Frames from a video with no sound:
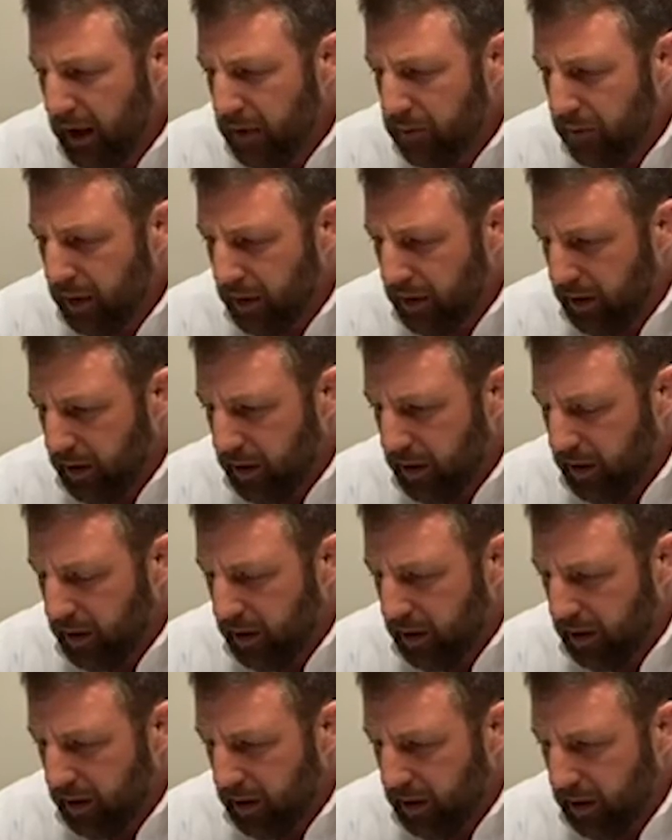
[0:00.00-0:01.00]
But
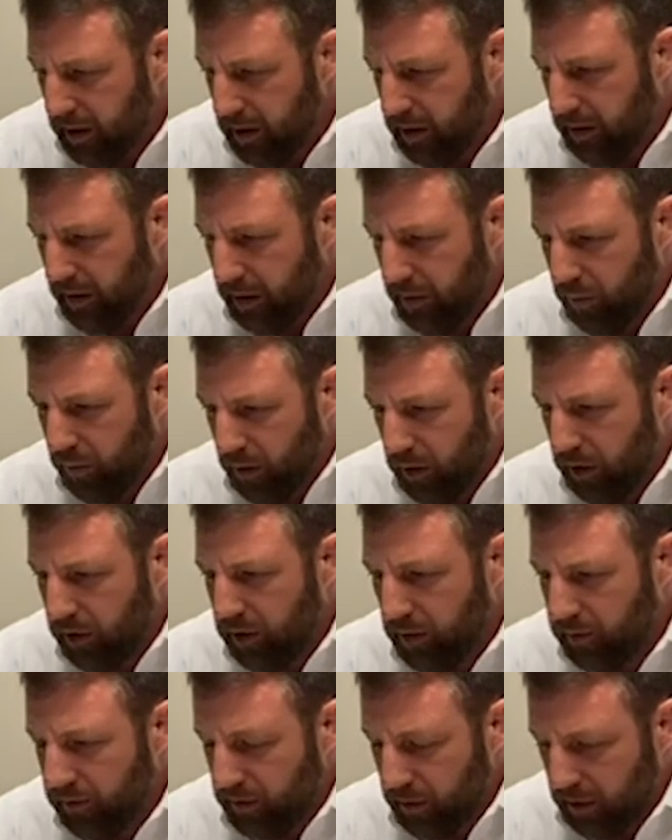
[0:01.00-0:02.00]
the real
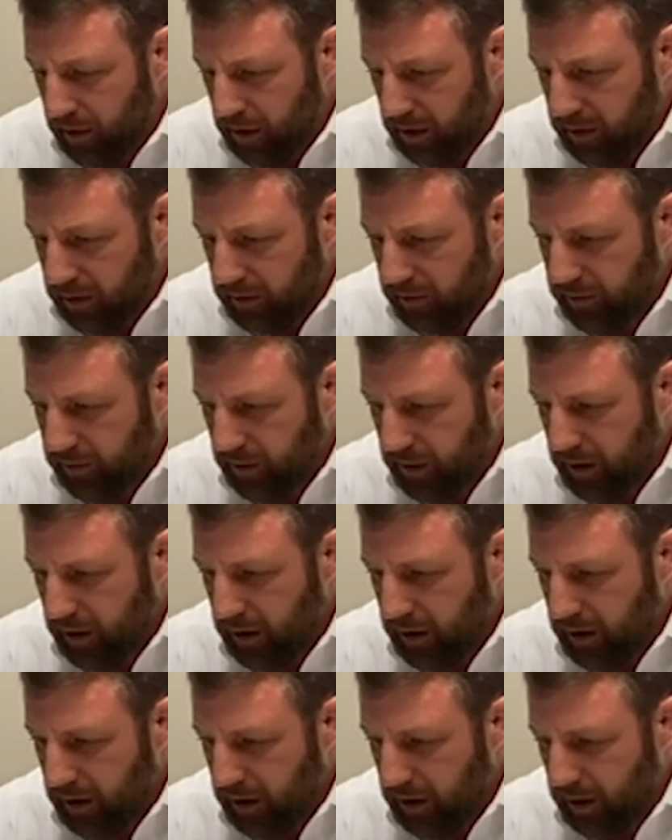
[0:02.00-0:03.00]
concern is
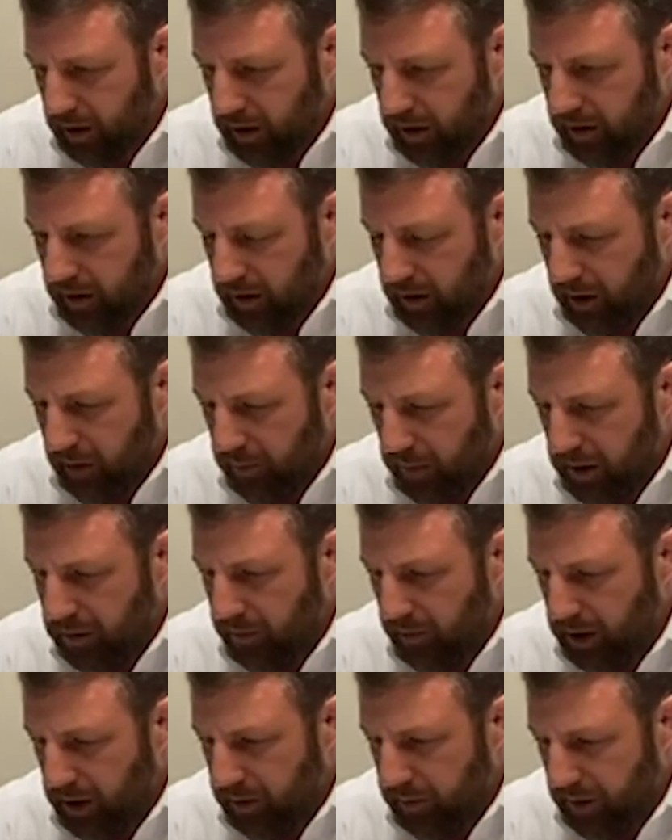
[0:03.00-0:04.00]
that
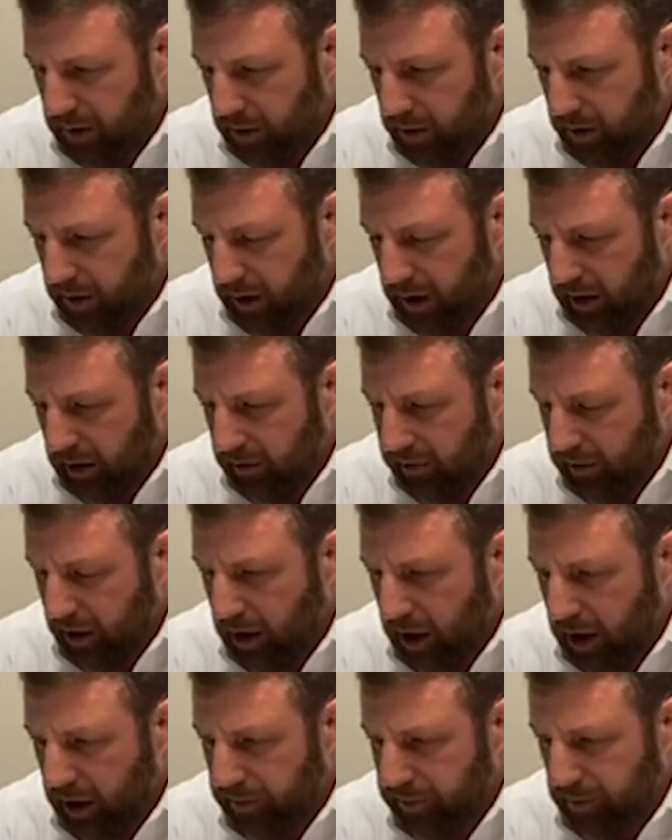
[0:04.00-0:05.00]
people need to be looking at is the
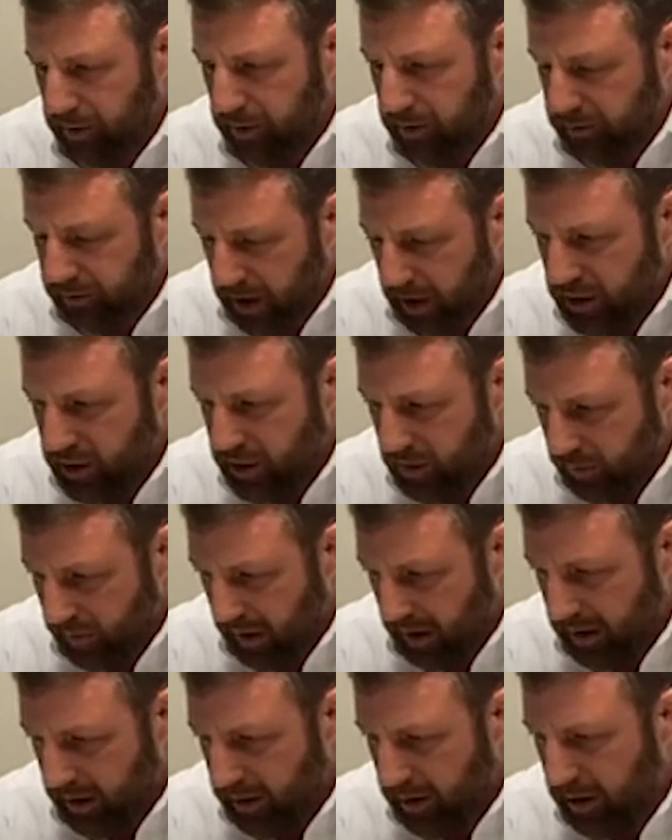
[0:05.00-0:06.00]
hospitalization
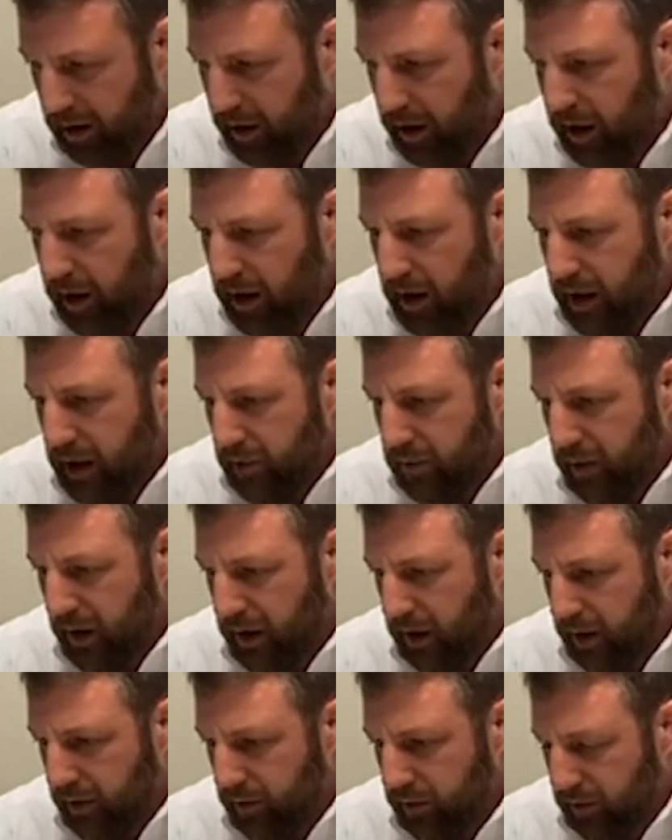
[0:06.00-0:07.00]
rate,
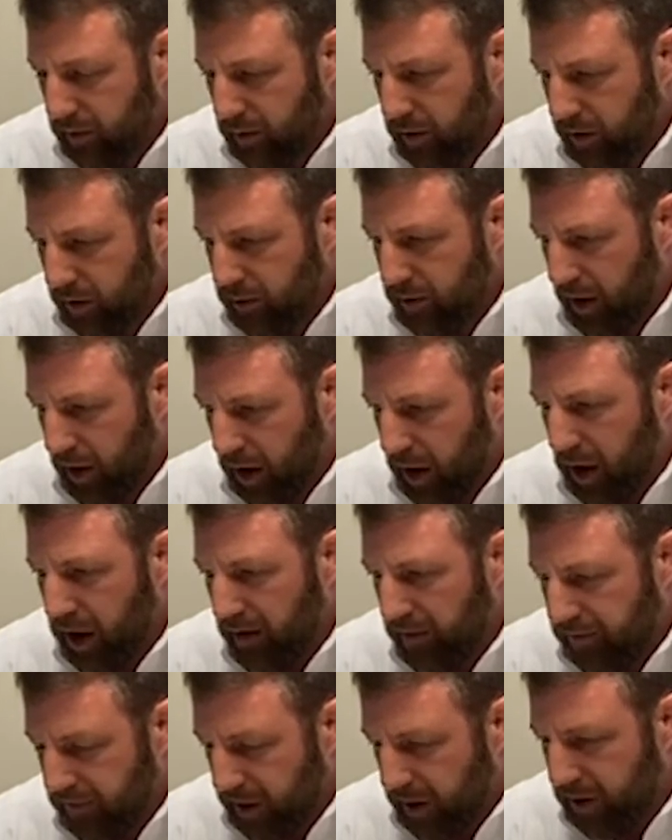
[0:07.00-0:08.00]
because there's a
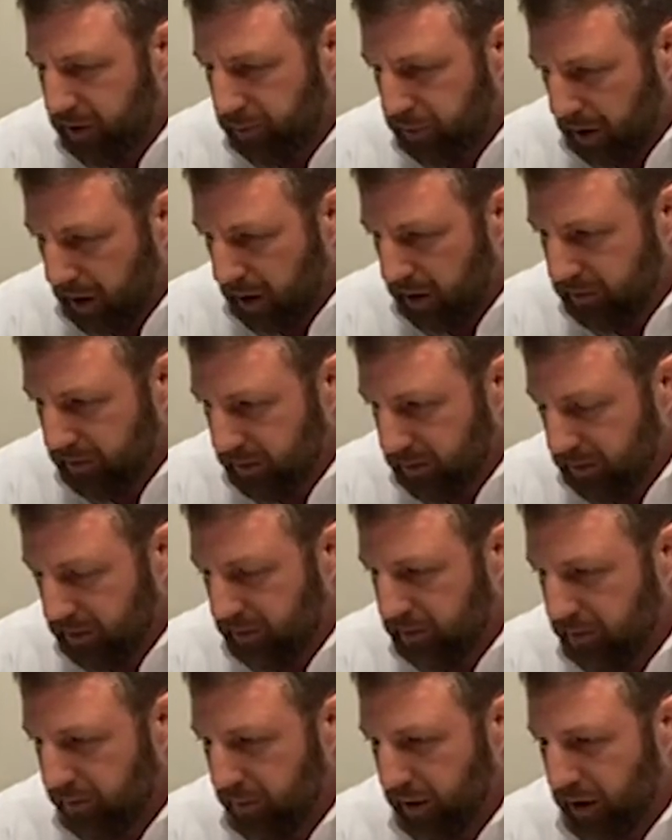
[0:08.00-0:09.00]
lot of false
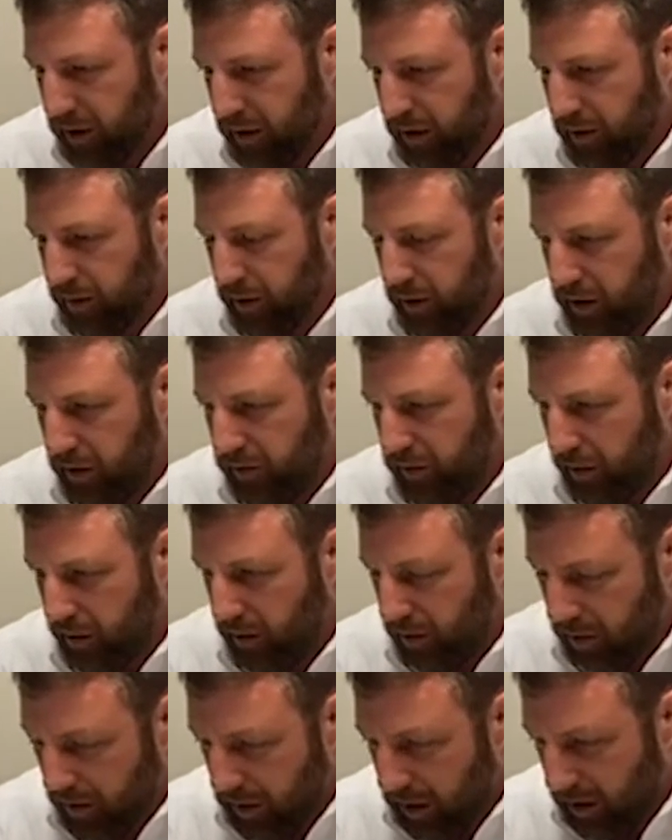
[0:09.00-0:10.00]
positives when you
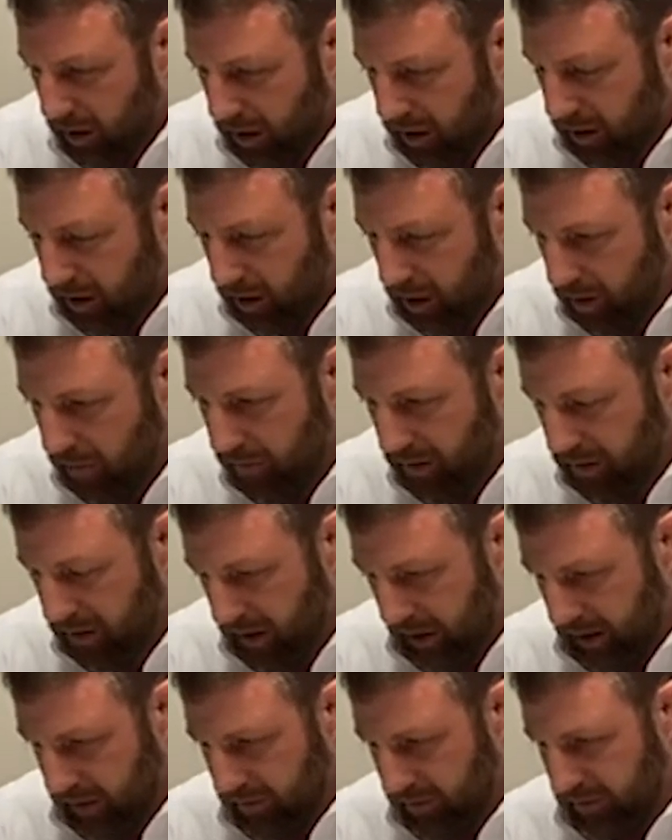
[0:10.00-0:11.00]
start looking at a lot of COVID
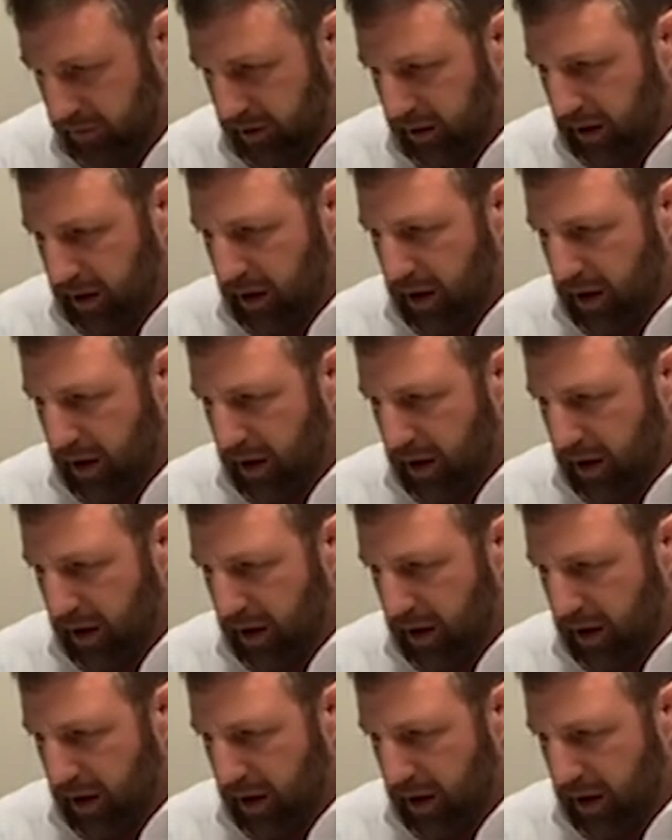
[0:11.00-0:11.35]
tests.